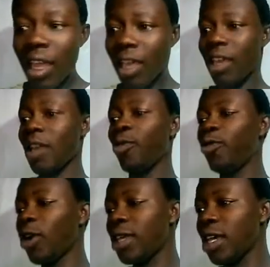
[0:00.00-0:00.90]
If
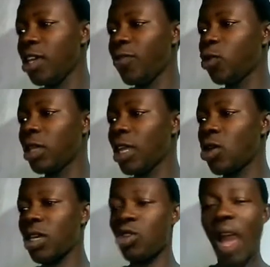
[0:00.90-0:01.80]
you think
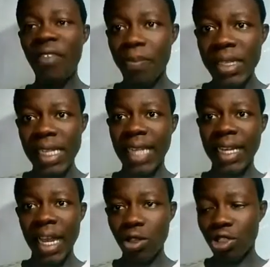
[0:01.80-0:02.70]
you have a business
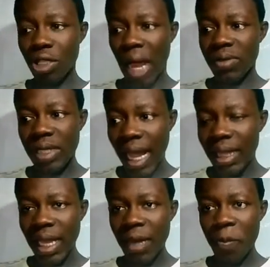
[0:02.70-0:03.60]
idea you should have
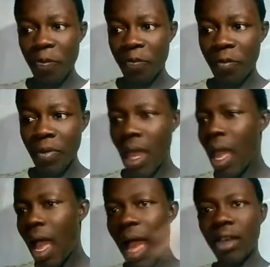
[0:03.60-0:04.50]
started,
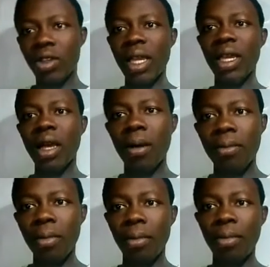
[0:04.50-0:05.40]
and you think
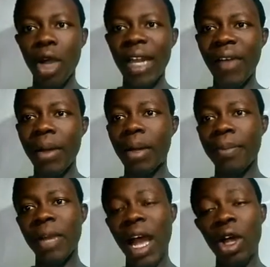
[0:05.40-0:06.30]

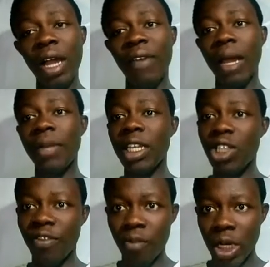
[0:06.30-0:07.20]
unavailability
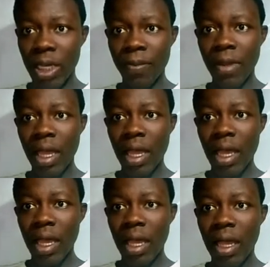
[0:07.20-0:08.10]
of money
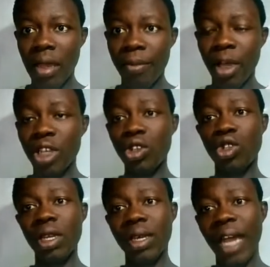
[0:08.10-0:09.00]
due to
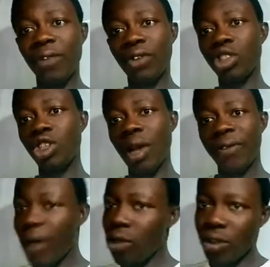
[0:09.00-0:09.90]
the kind of country you have
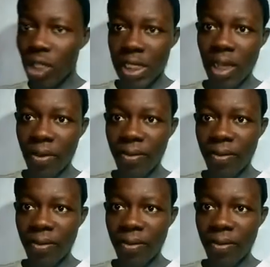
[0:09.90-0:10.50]
found yourself